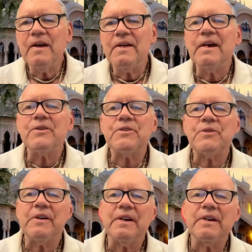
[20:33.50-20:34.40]

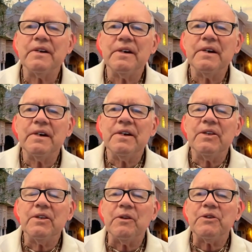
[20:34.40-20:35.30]
History.
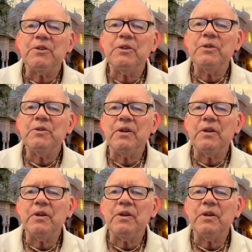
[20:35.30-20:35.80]
There were two,